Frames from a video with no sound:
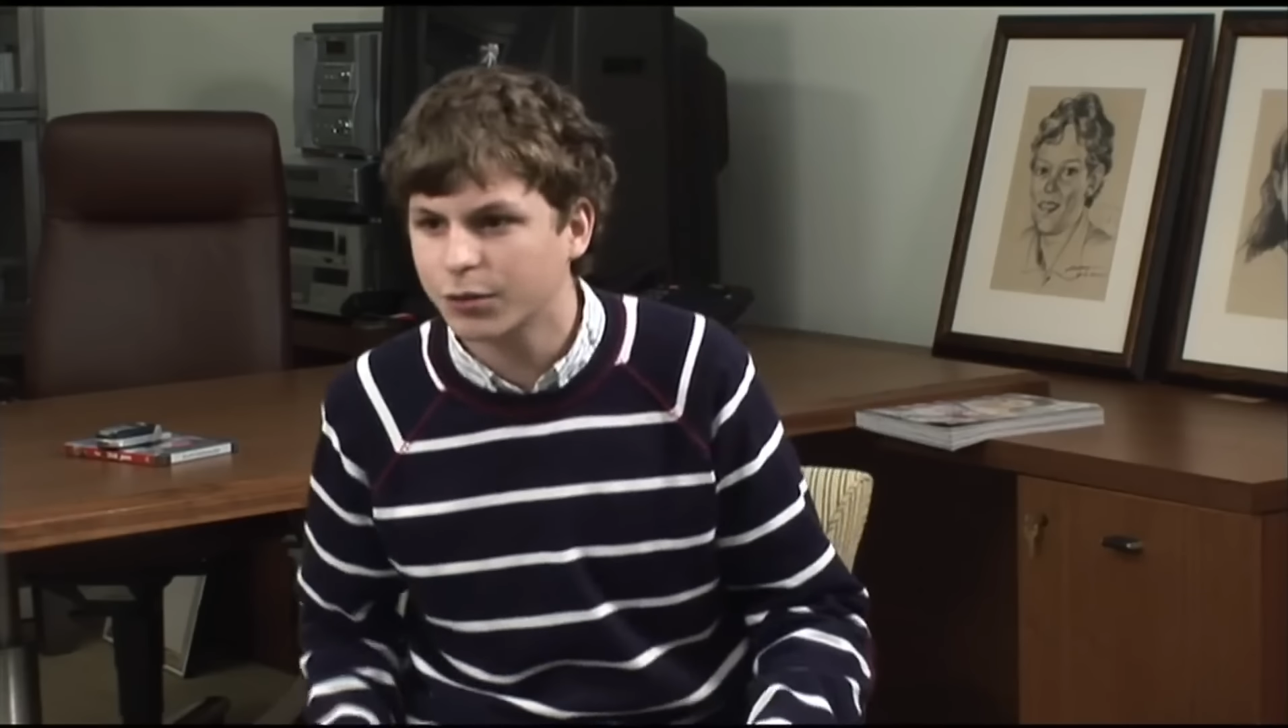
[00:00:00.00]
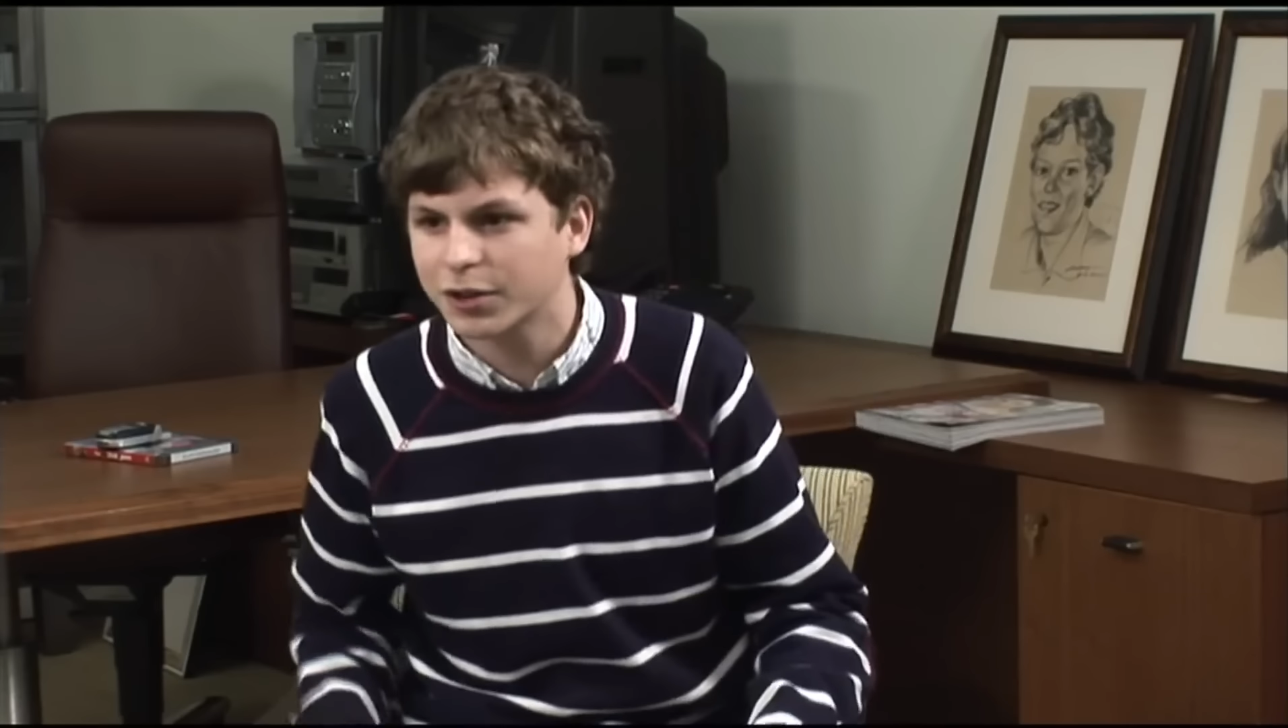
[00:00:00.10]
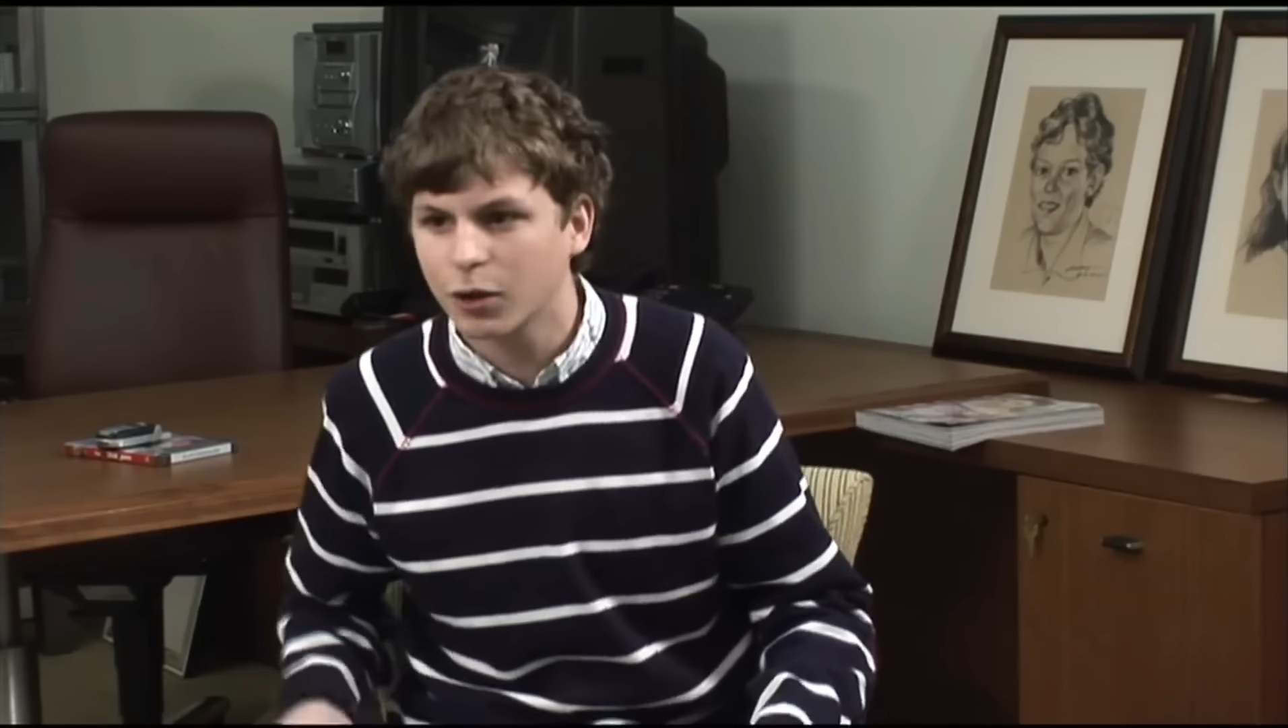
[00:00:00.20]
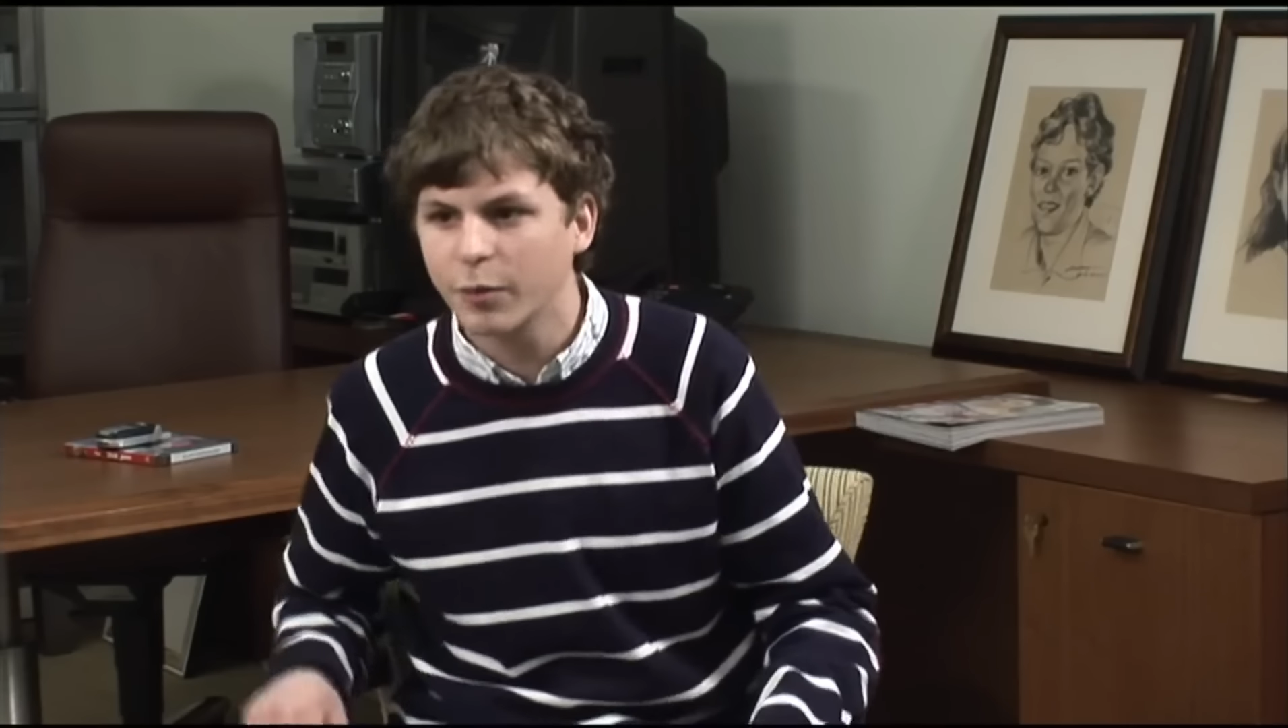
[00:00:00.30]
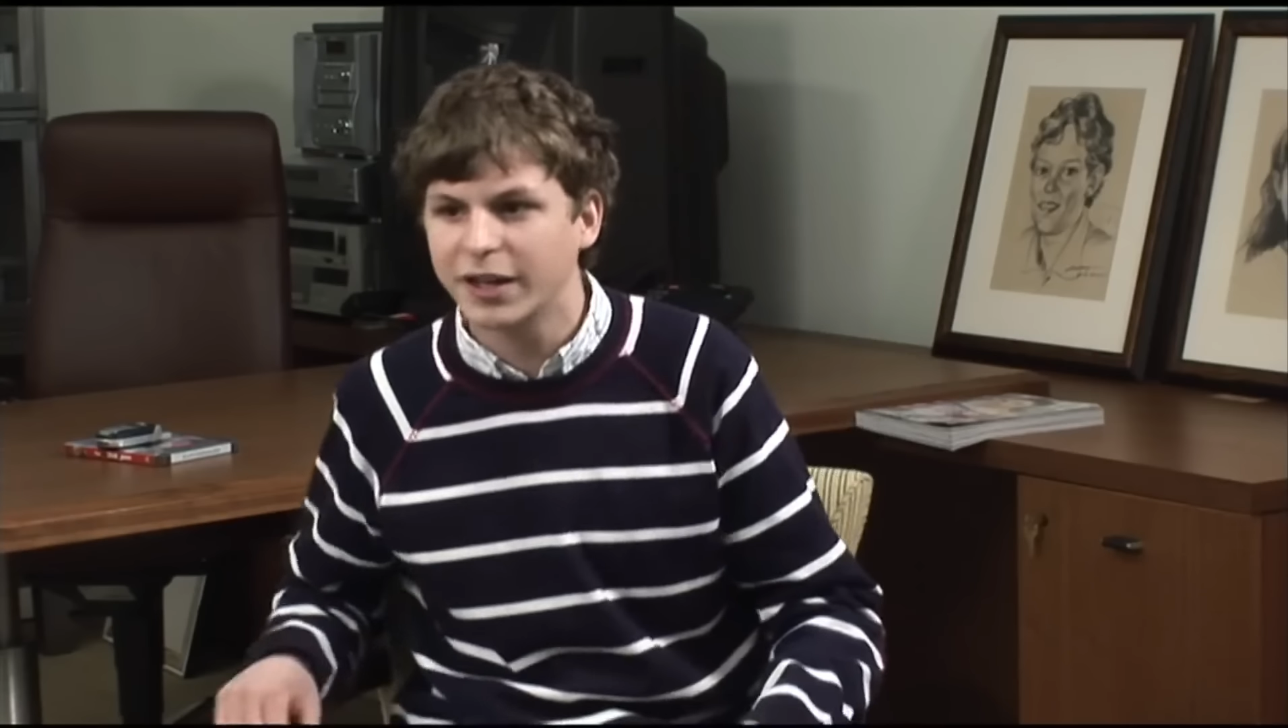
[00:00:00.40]

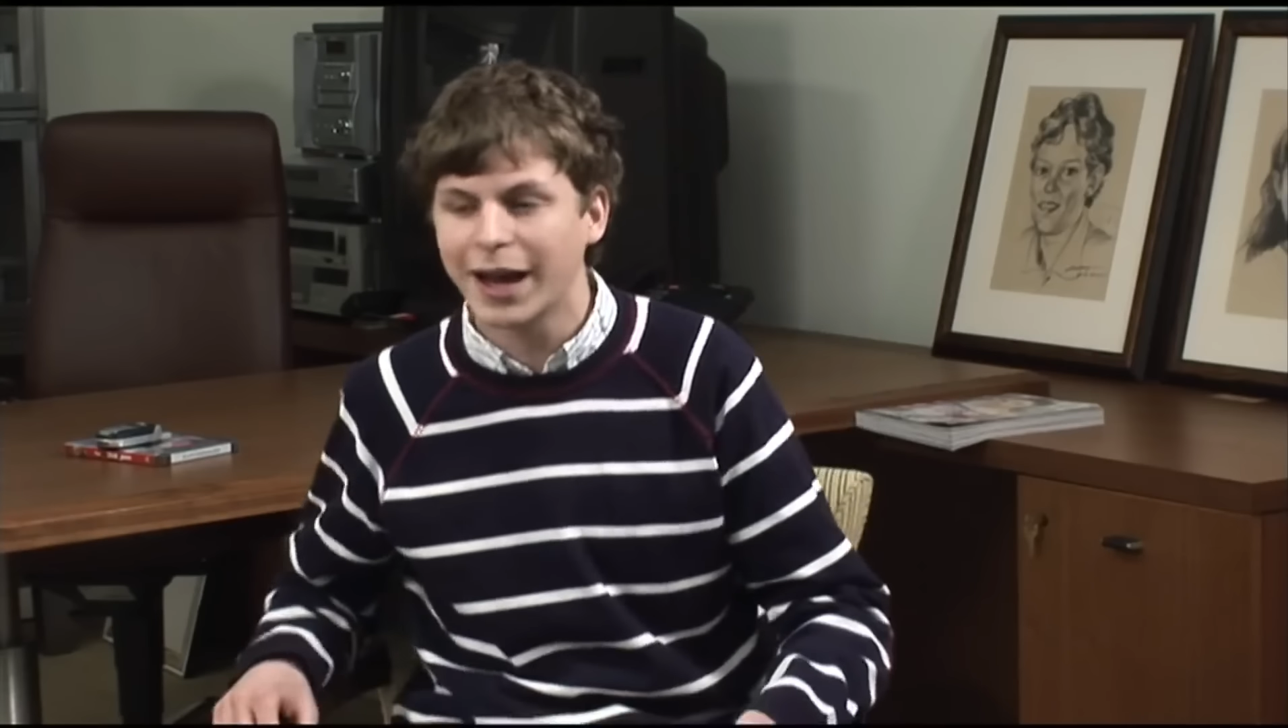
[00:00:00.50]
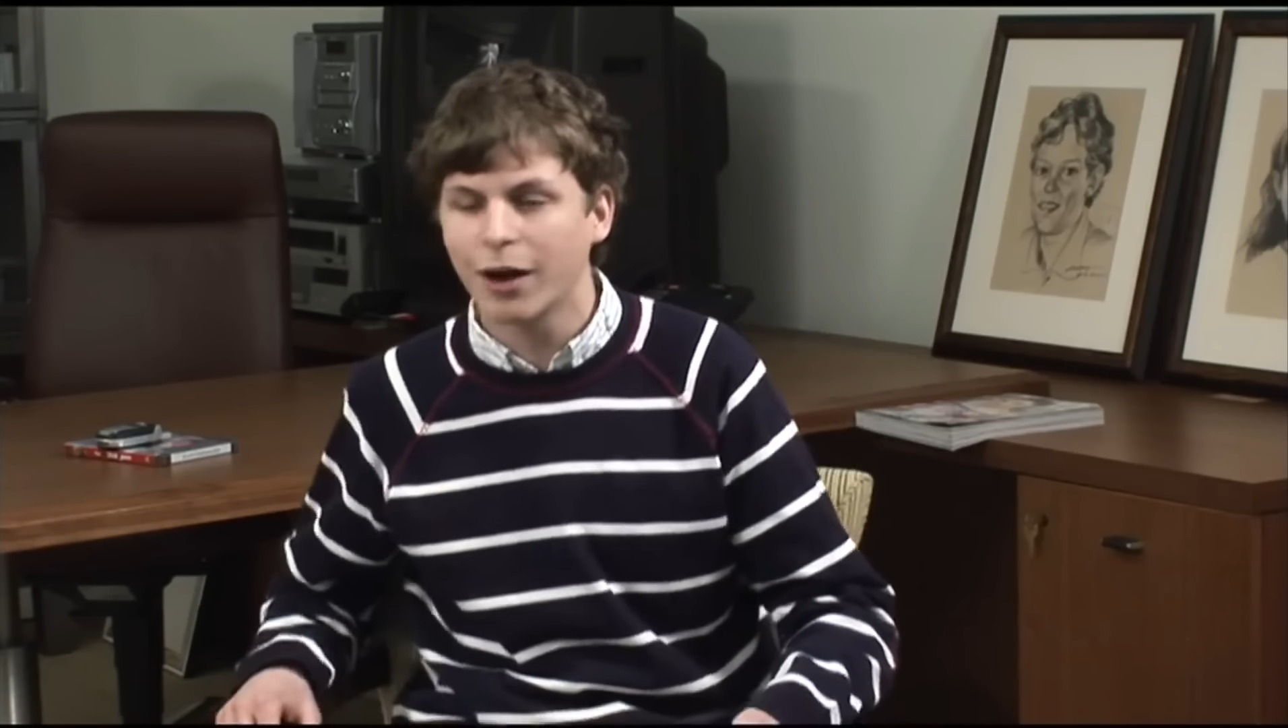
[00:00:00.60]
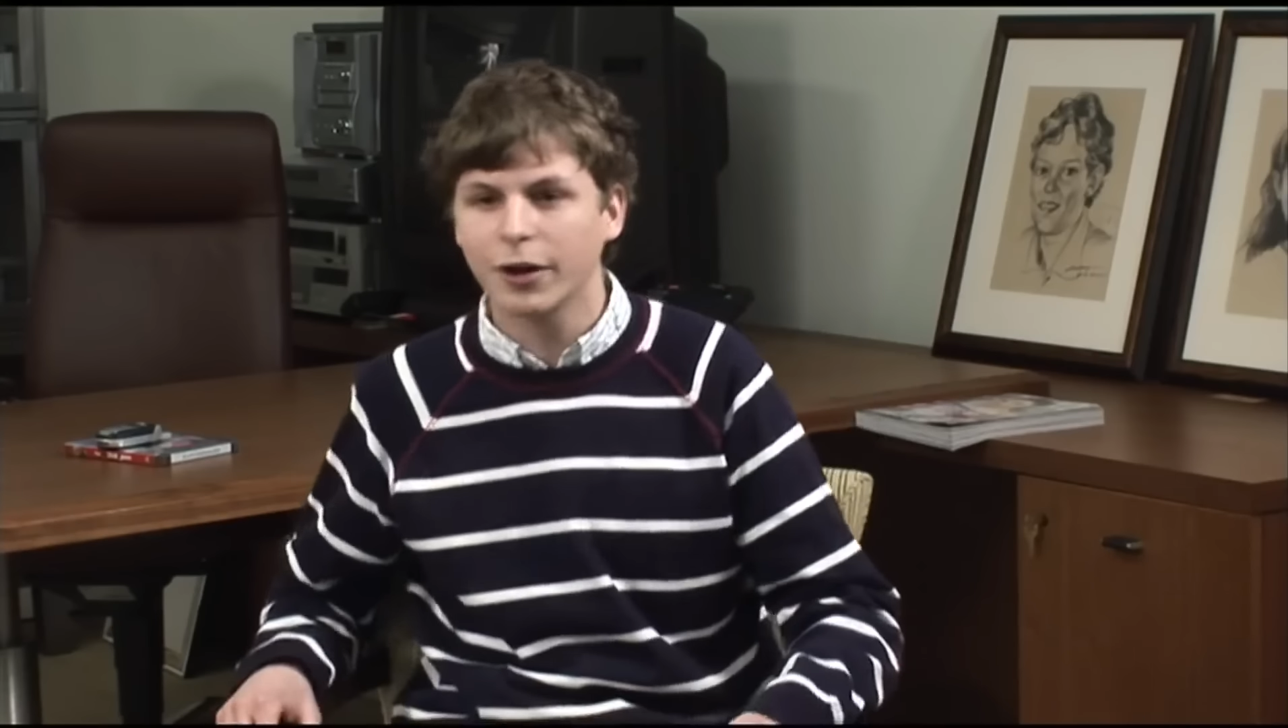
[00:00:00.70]
slow me down